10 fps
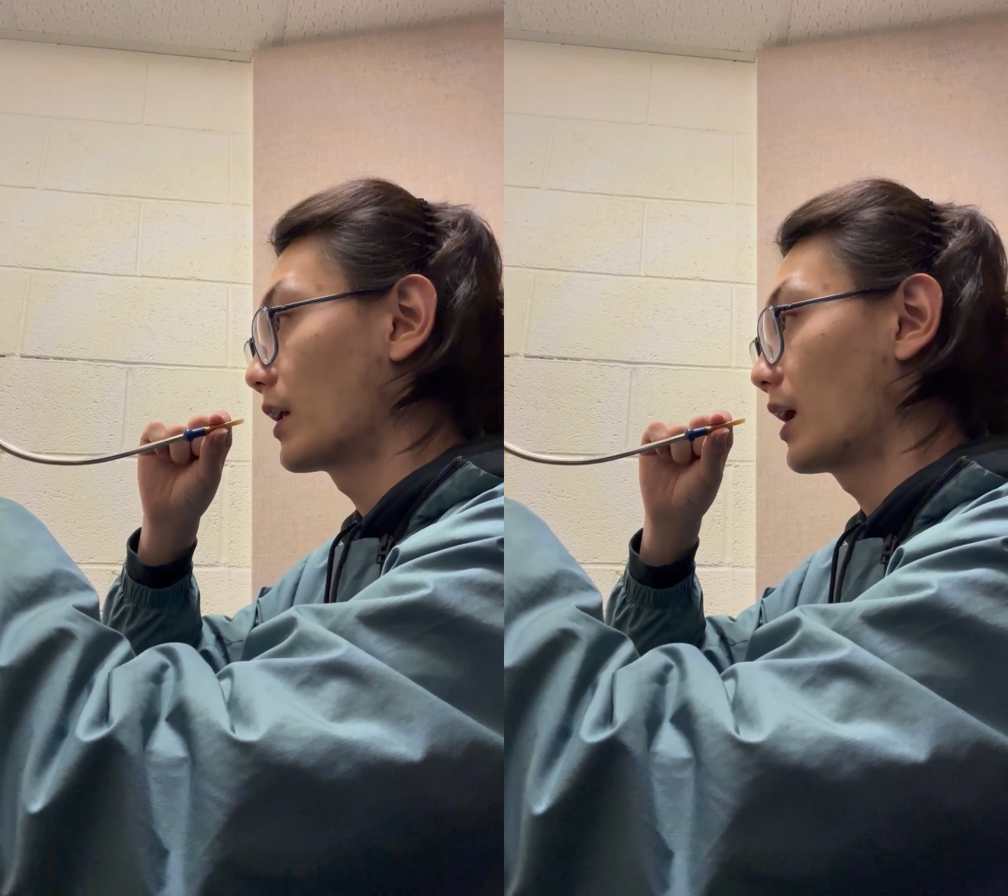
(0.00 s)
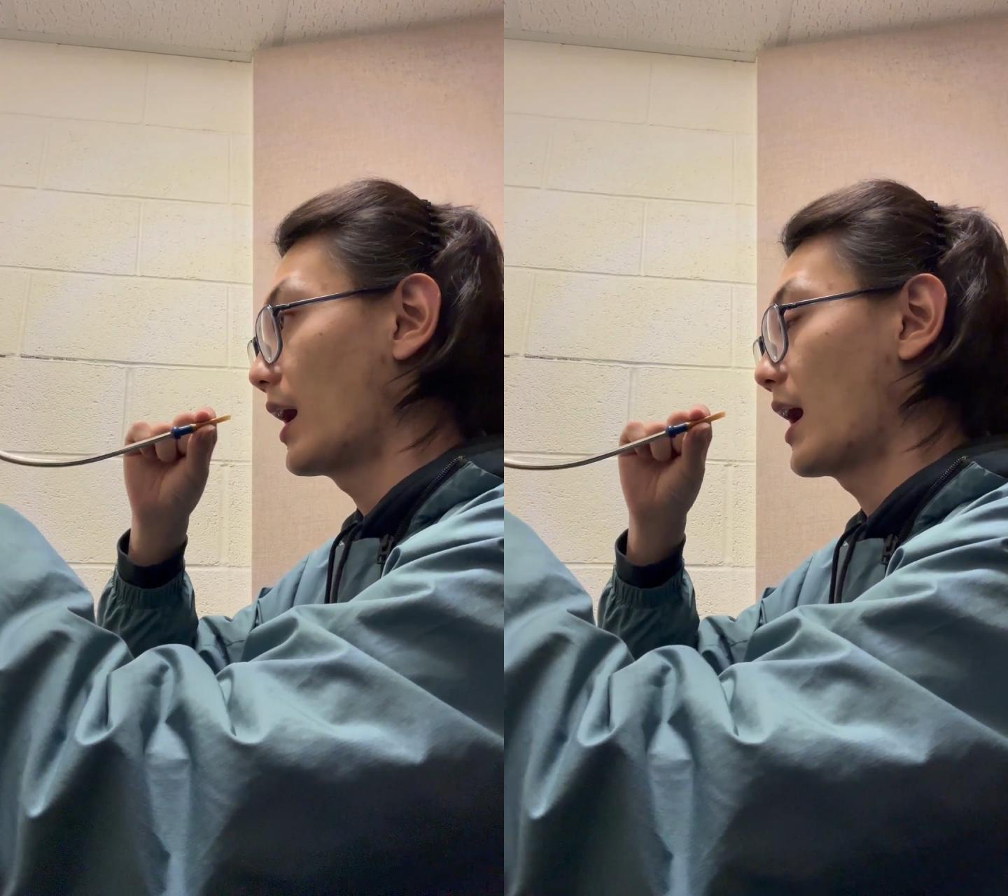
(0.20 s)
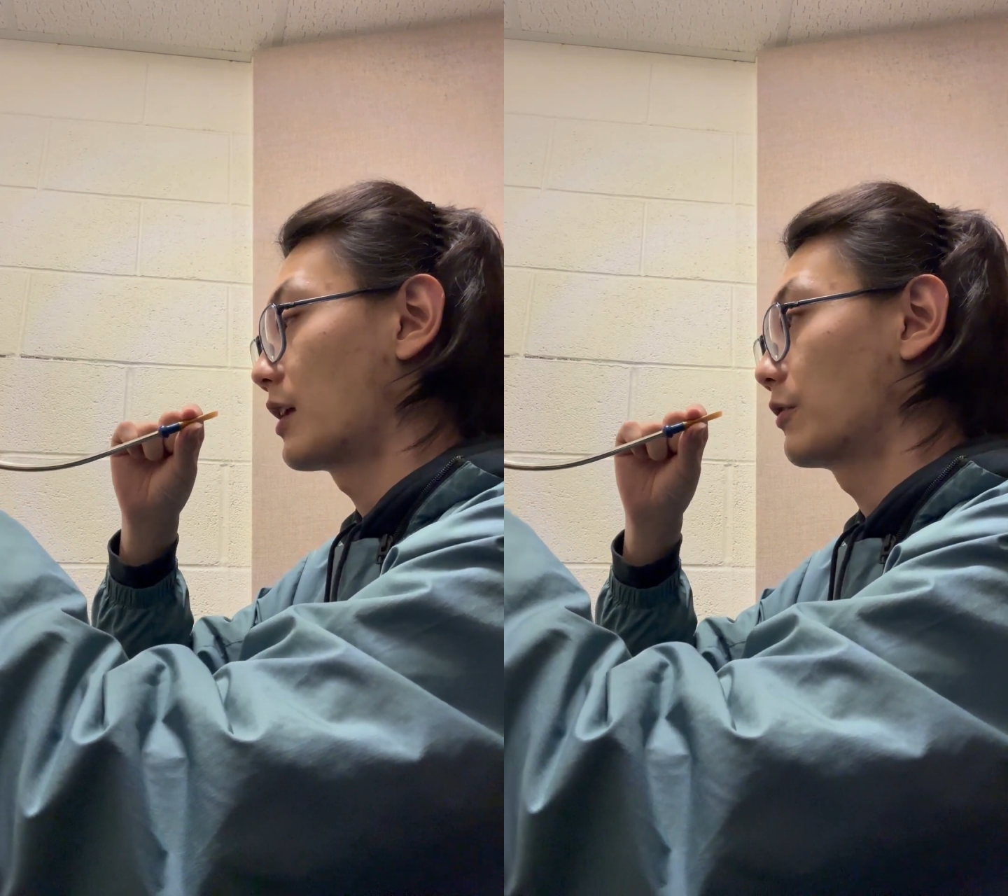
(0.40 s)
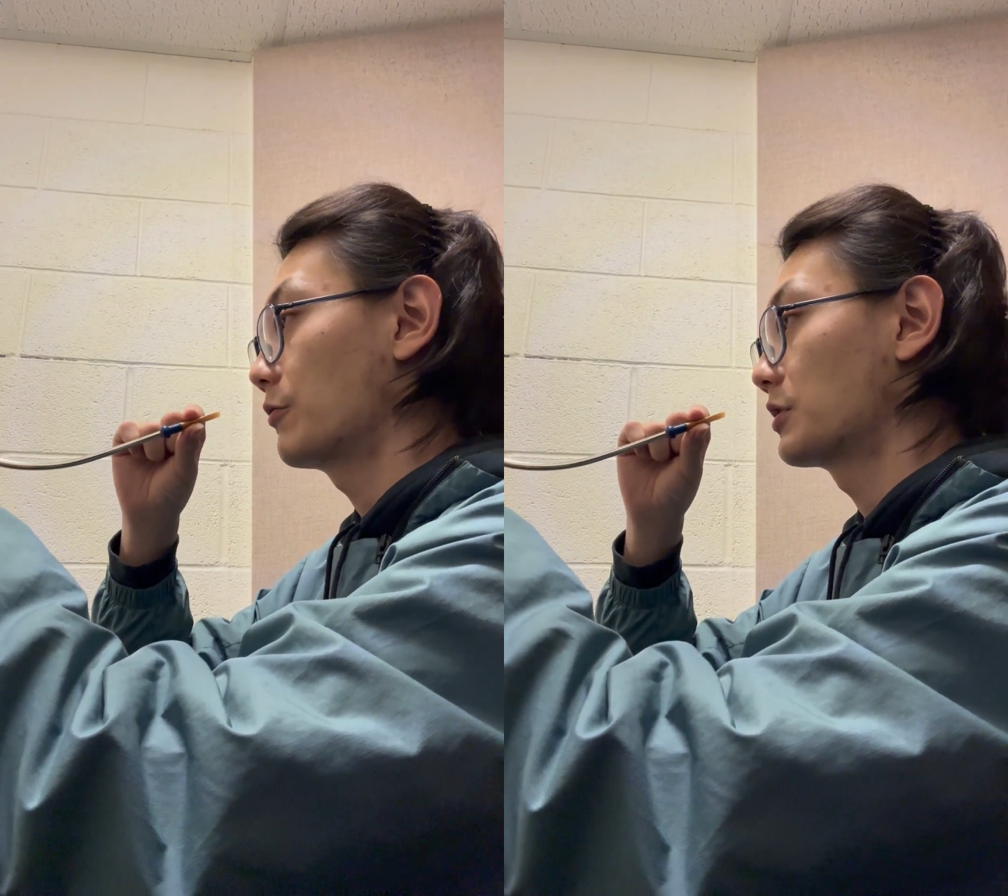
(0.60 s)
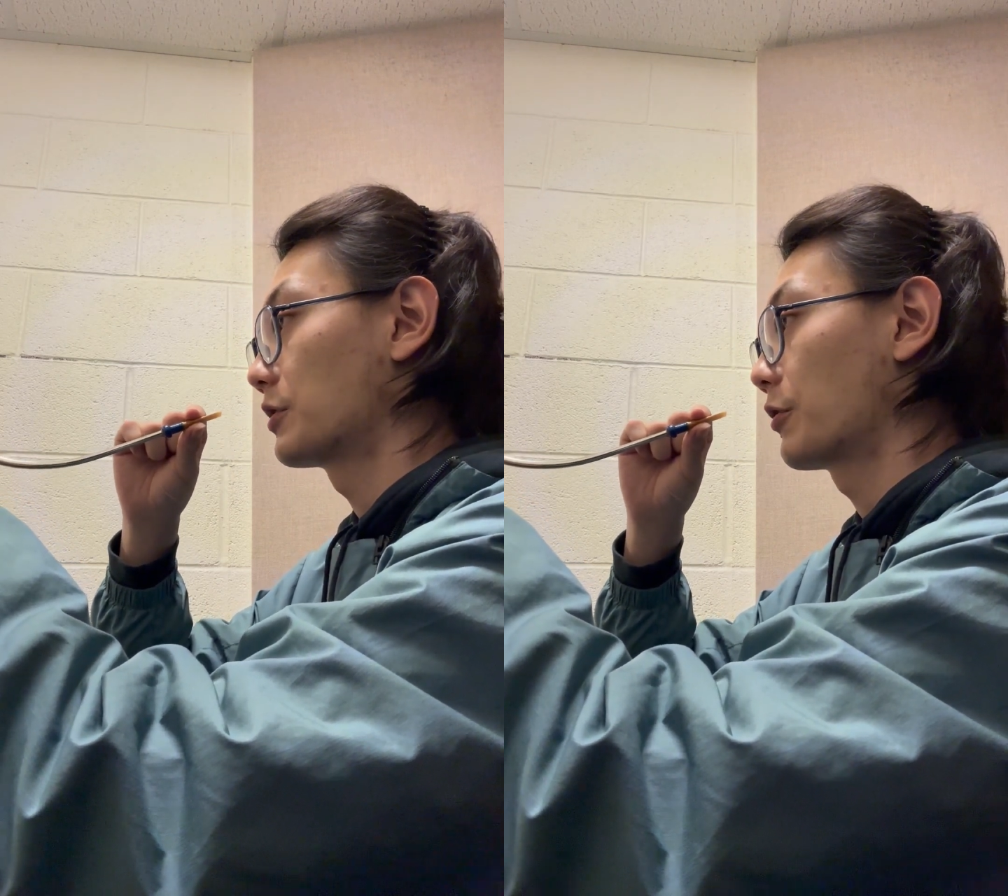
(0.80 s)
and do
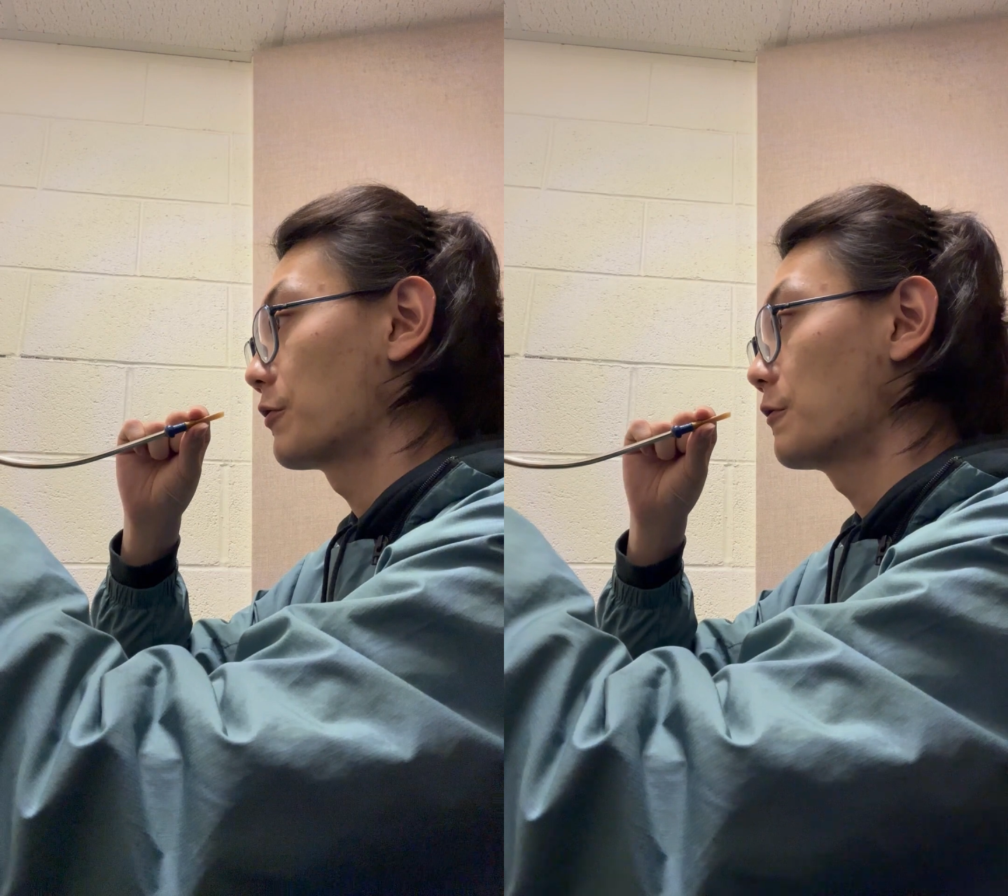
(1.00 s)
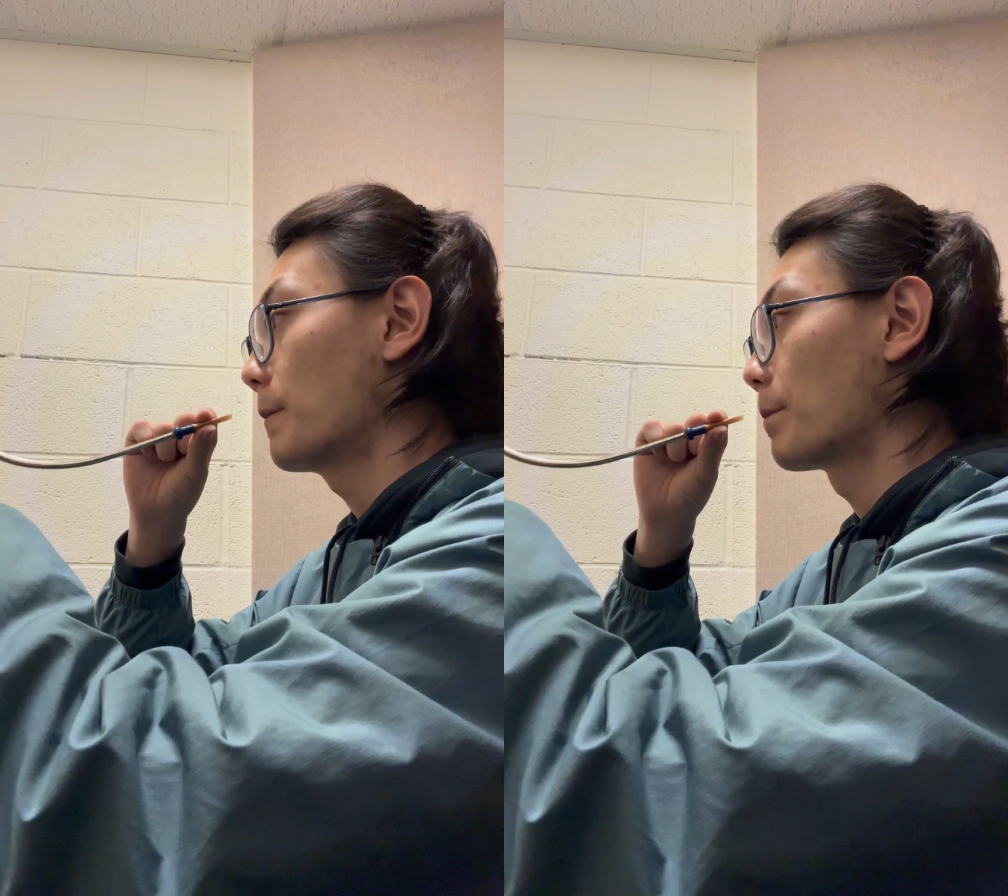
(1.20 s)
the 2.